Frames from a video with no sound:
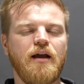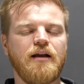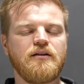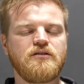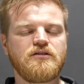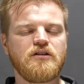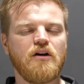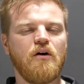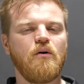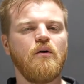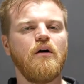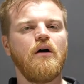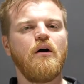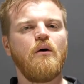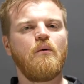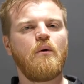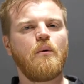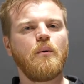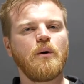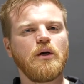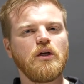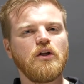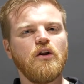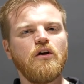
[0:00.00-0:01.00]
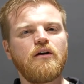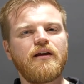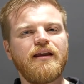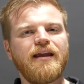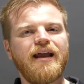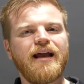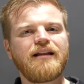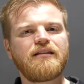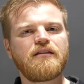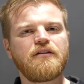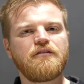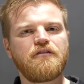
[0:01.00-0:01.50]
And so when we're
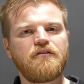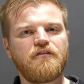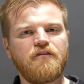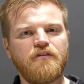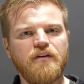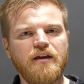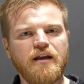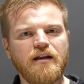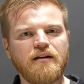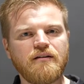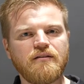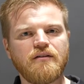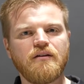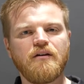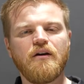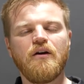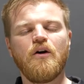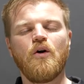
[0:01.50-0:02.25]
looking at the feet,